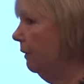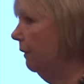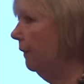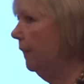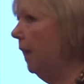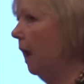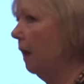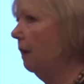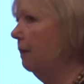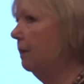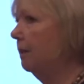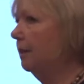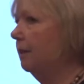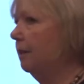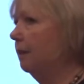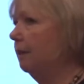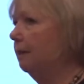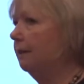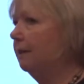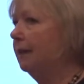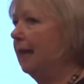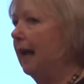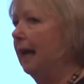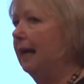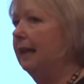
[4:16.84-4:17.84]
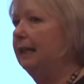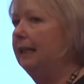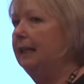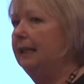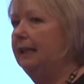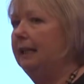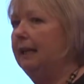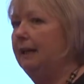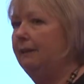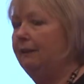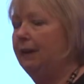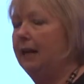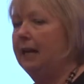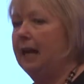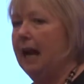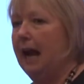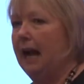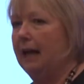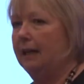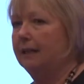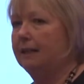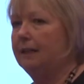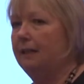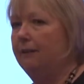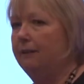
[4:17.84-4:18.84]
of those daily living
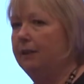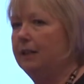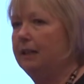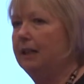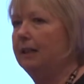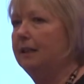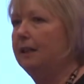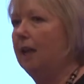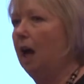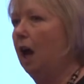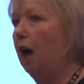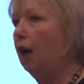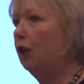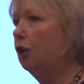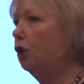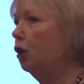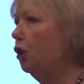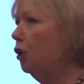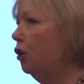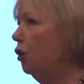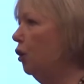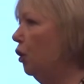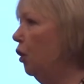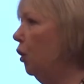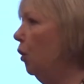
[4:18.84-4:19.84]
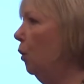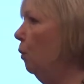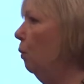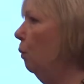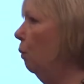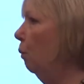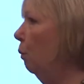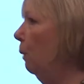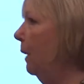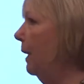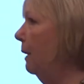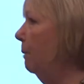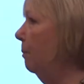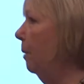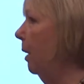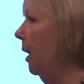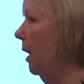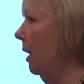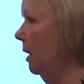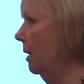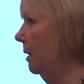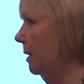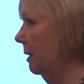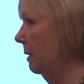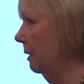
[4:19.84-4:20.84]
activities are to do with
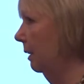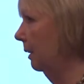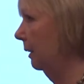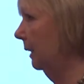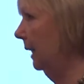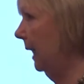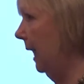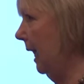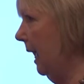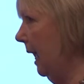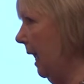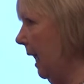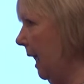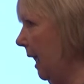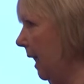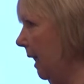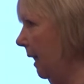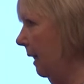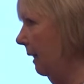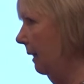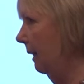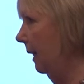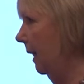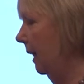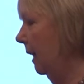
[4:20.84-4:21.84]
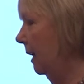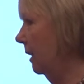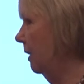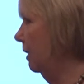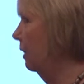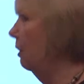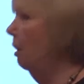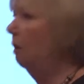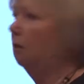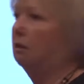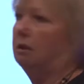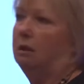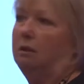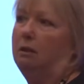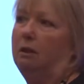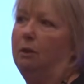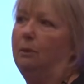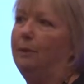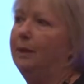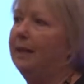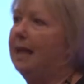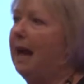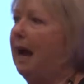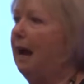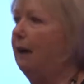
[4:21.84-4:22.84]
personal care. It's not to do
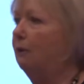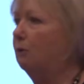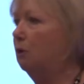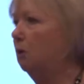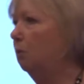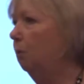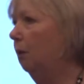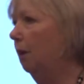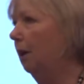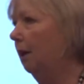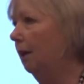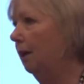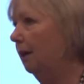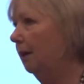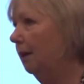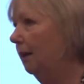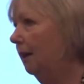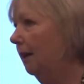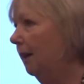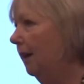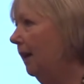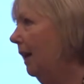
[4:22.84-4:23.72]
with housework.